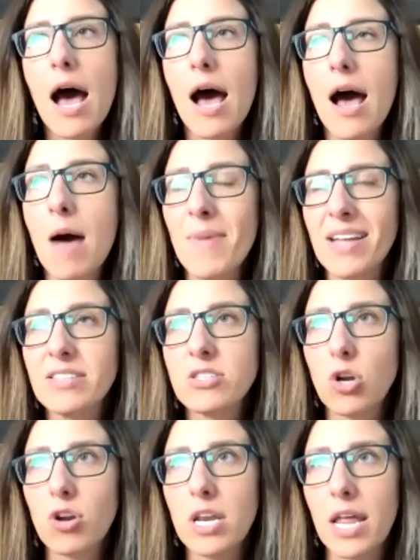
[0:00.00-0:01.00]
and
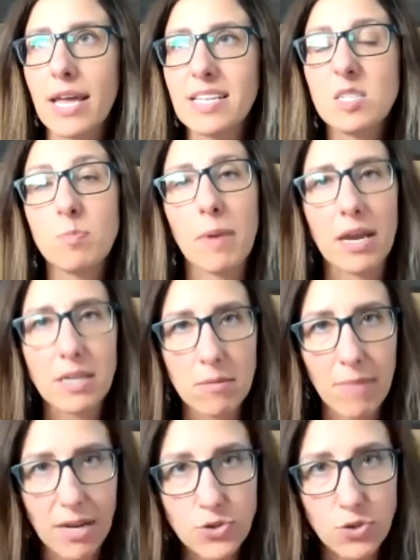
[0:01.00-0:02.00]
started
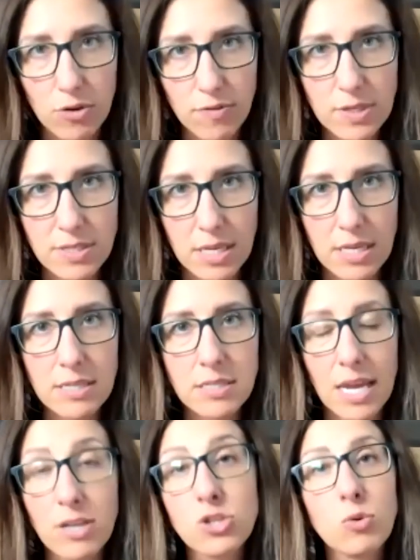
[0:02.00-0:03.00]
expanding my services
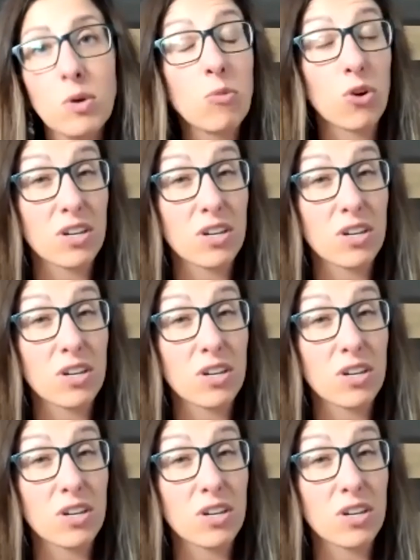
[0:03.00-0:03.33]
and doing more